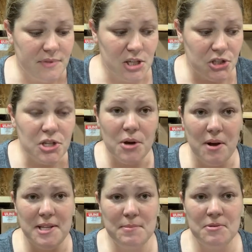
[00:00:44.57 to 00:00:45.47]
So,
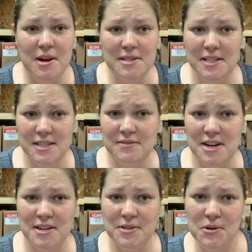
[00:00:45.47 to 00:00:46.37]
it's been a while since I've
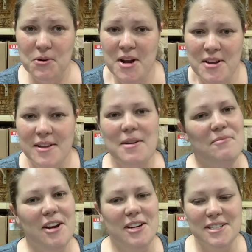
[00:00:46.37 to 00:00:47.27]
done a tutorial, and I'm
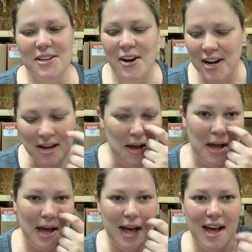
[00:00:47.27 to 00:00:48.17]
very sorry.
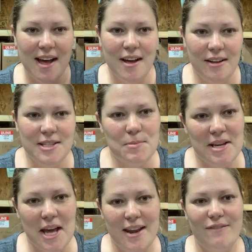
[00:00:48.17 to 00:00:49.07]
It's been
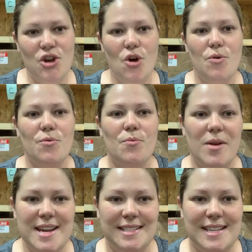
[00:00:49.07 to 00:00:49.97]
kind of
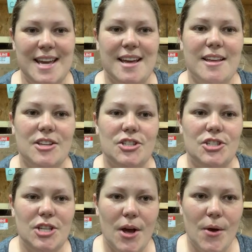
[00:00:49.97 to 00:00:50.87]
crazy.
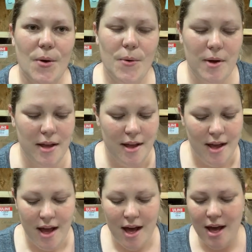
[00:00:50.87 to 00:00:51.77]
So,
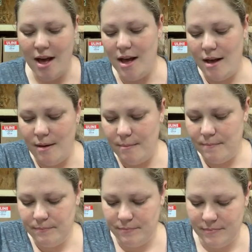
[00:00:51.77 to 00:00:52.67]
now
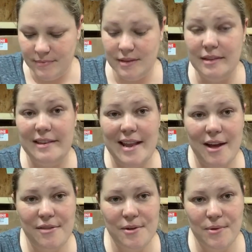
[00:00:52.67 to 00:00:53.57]

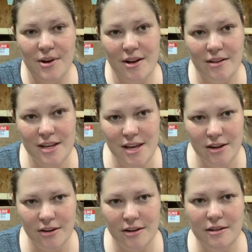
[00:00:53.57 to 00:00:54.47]
that we're all
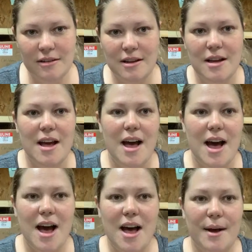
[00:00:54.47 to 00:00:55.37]
here,
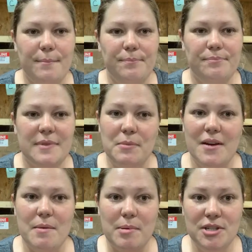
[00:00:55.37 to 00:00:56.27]
we
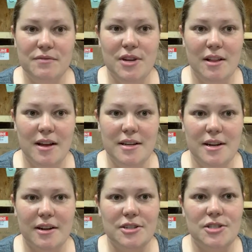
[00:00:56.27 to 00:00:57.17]
have a bunch of y'all on
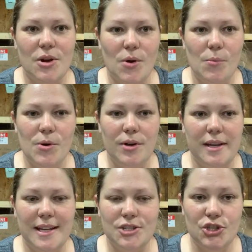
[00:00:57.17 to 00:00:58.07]
here, so we'll
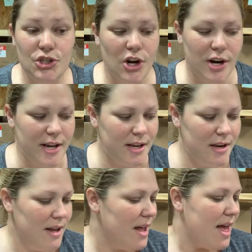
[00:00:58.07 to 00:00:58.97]
get started.
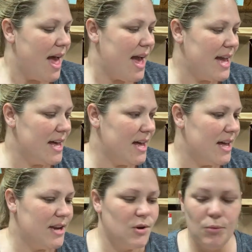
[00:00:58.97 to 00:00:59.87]

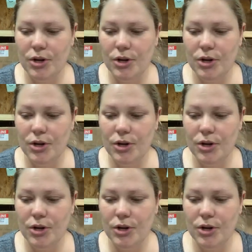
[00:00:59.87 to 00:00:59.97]
And we're